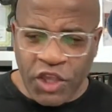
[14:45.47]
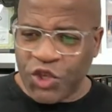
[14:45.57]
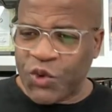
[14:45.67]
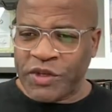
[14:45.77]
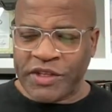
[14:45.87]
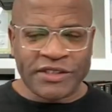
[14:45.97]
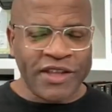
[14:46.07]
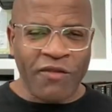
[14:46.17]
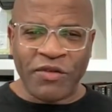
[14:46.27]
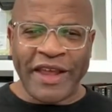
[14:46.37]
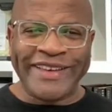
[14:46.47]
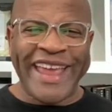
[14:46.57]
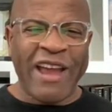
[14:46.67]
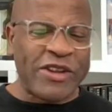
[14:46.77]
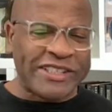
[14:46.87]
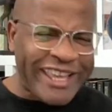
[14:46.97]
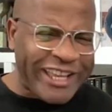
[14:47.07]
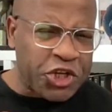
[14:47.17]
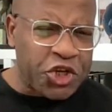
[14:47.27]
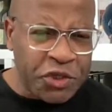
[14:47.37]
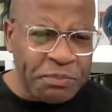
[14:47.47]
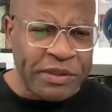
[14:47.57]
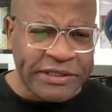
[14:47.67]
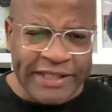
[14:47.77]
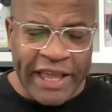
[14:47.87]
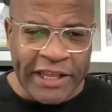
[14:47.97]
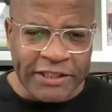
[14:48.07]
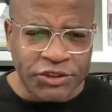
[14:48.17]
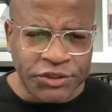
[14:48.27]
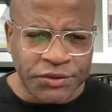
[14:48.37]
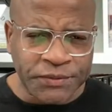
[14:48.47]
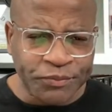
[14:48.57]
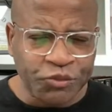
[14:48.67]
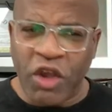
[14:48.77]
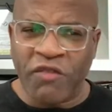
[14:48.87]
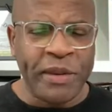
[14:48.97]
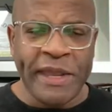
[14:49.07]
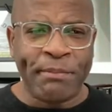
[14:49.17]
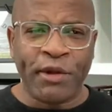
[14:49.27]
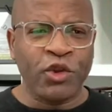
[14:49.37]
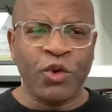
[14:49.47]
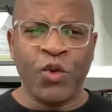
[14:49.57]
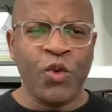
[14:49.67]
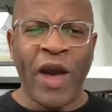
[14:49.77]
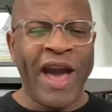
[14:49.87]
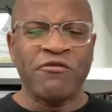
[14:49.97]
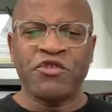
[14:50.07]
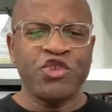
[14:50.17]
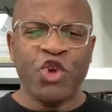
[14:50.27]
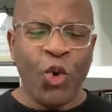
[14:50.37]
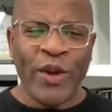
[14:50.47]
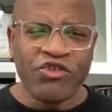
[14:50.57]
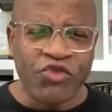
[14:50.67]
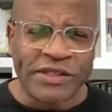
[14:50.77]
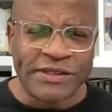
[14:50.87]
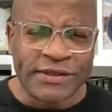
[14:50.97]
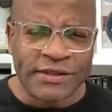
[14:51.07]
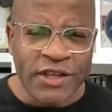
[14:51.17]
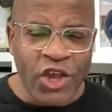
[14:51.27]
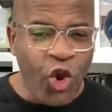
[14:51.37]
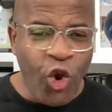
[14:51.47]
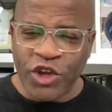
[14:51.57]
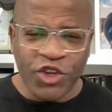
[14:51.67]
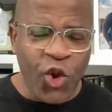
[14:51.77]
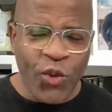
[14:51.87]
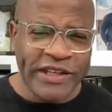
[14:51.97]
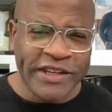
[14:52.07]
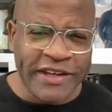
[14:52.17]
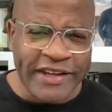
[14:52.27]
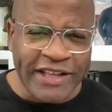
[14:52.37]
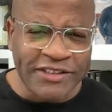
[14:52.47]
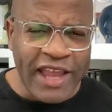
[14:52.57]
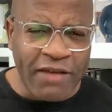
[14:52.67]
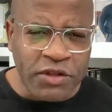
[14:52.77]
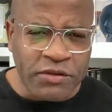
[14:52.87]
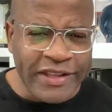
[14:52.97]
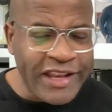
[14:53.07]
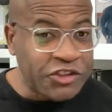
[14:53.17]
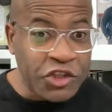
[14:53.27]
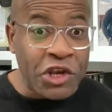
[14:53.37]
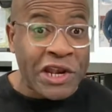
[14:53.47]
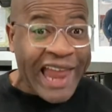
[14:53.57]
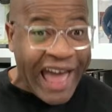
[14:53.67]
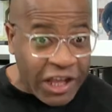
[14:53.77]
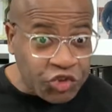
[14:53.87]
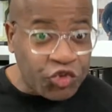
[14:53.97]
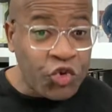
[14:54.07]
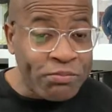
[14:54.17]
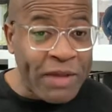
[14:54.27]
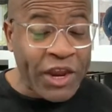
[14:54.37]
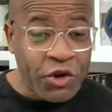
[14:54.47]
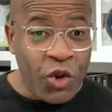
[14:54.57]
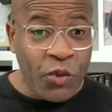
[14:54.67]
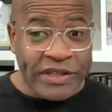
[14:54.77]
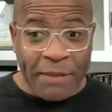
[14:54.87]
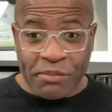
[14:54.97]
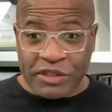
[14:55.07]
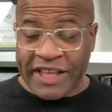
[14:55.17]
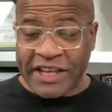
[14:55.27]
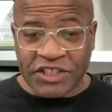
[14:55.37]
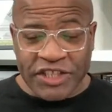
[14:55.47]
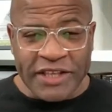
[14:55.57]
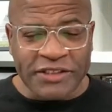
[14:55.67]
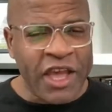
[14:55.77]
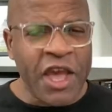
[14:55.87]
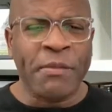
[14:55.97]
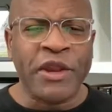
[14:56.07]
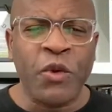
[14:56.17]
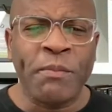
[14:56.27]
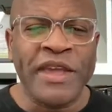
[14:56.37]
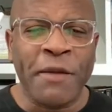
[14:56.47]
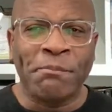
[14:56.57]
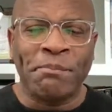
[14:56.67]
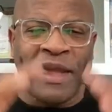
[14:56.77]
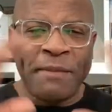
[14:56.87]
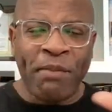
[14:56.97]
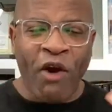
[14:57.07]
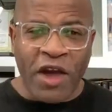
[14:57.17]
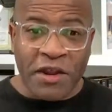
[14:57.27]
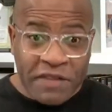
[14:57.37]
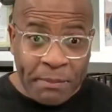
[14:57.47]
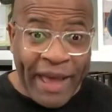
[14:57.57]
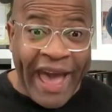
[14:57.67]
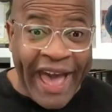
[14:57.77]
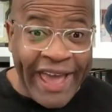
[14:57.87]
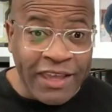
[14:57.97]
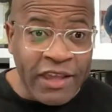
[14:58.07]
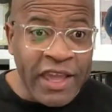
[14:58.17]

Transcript: you would discover that there is a good percentage of people who have no interest on going to the next level. There's a large group. I don't know what that percentage is, but it will be a big part of the pie.